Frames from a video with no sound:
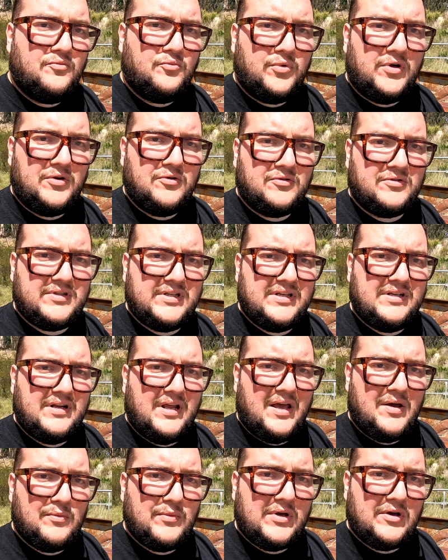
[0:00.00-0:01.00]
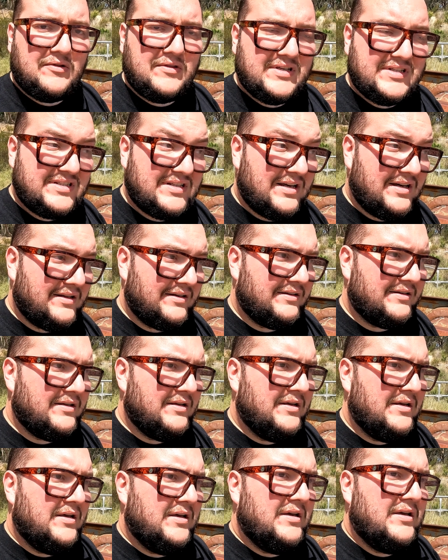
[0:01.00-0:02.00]
we hooked in and we got this done.
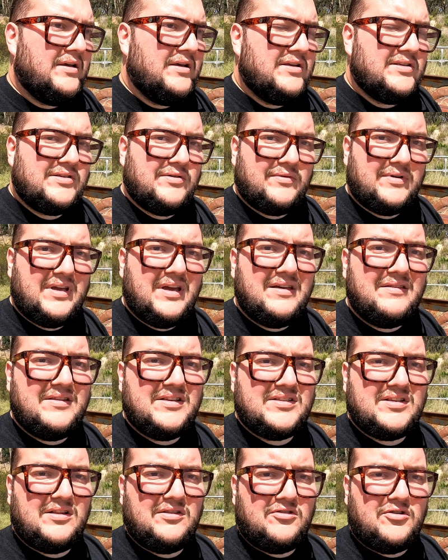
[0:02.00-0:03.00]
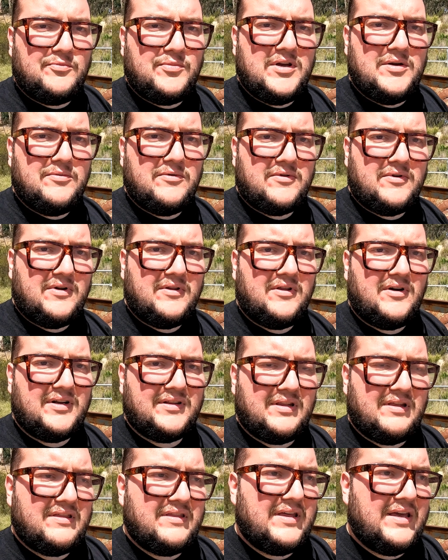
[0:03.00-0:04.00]
So again, there's a lot of people that I'd
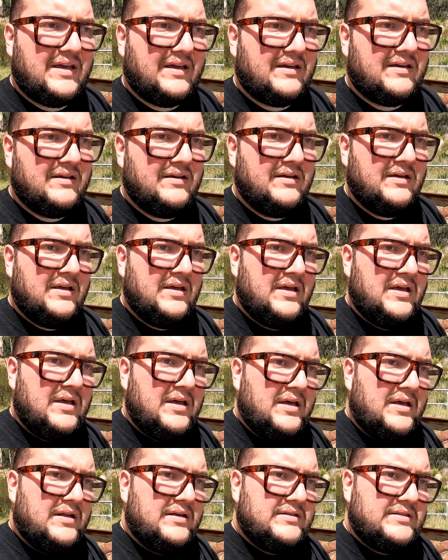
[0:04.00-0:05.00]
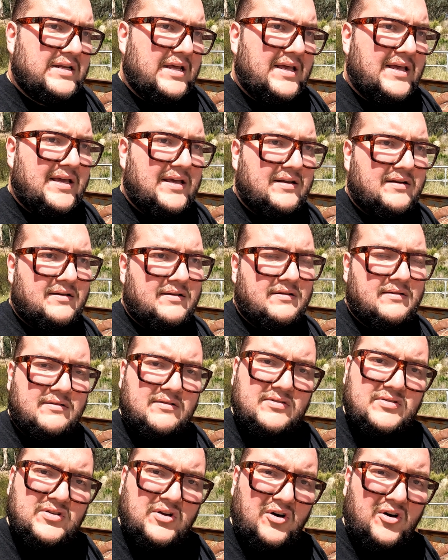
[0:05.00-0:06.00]
like to thank. Dan,
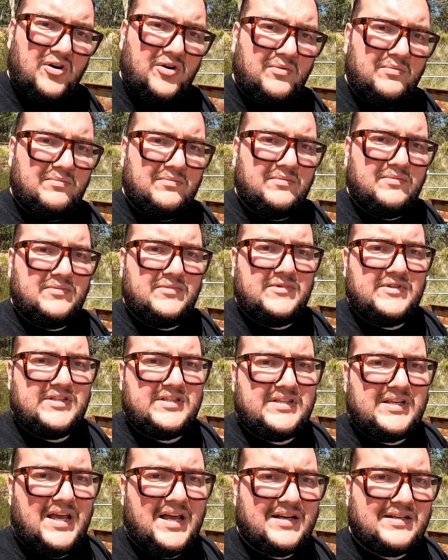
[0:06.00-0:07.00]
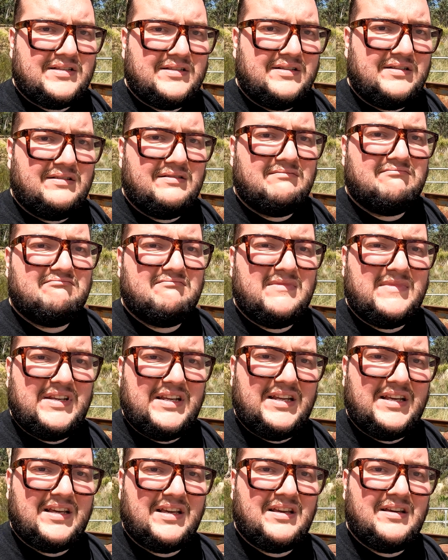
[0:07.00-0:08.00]
Tom, Saxon,
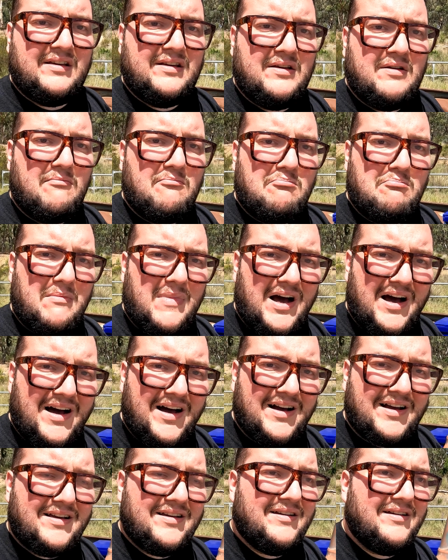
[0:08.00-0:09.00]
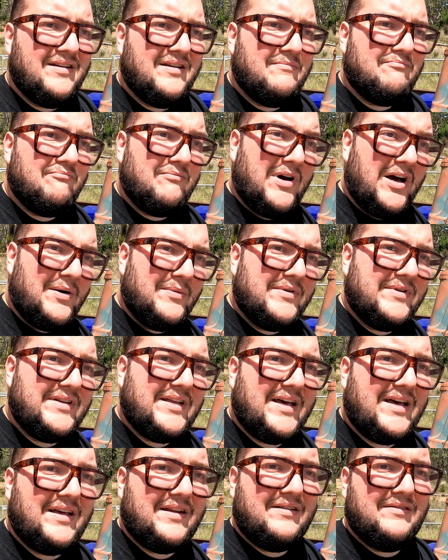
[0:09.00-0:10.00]
Nick, Mark, Mum and
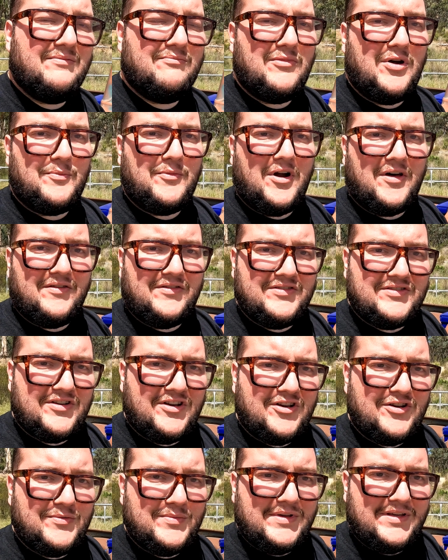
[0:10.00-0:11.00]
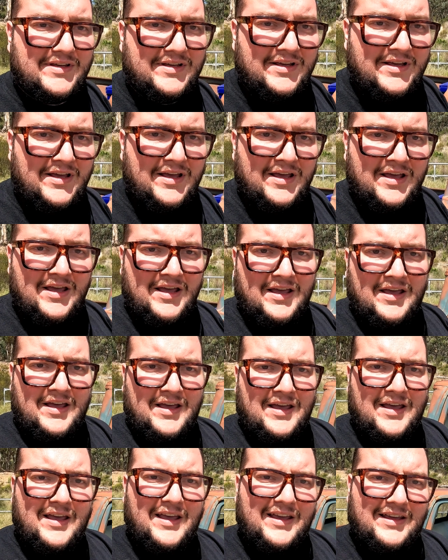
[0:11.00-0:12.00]
Dad, my brother Toby.
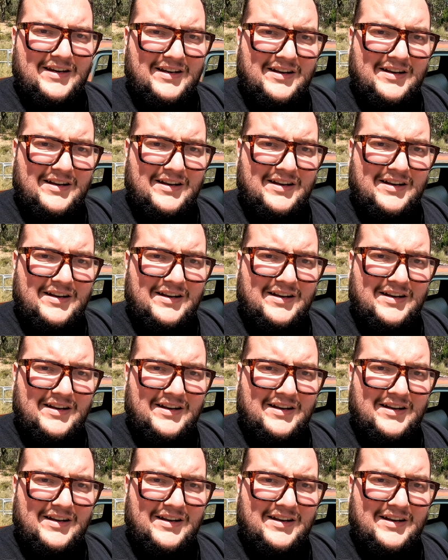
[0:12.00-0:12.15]
He